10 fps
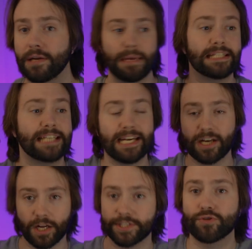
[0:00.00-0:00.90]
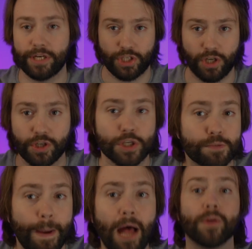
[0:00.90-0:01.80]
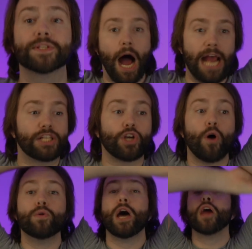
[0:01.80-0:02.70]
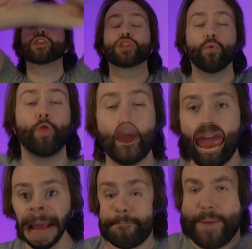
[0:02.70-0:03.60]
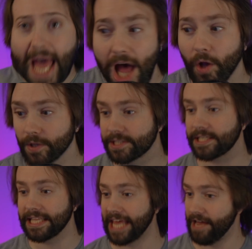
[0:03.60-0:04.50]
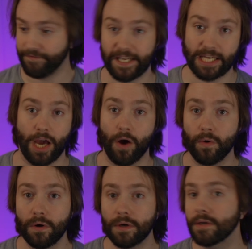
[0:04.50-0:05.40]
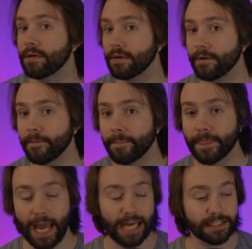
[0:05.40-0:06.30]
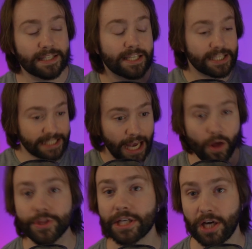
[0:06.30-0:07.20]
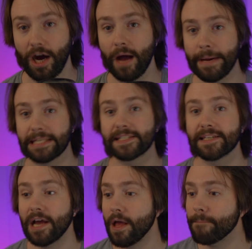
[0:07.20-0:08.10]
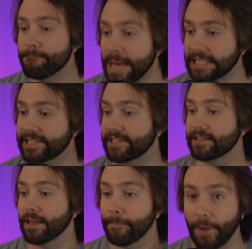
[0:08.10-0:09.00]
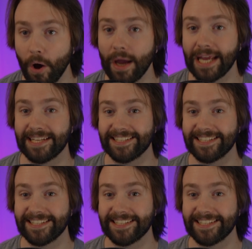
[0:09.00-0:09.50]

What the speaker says: and maintaining concentration on your spells. I showed 3 builds in that video. And still the comments missed the point.